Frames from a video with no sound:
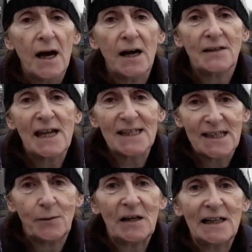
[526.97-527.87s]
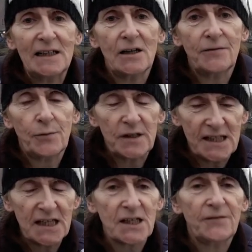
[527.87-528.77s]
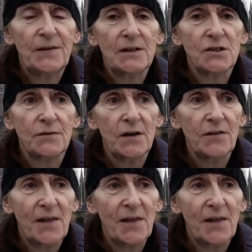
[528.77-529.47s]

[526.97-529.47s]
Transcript: And the last time we cleaned our, we changed our filters over,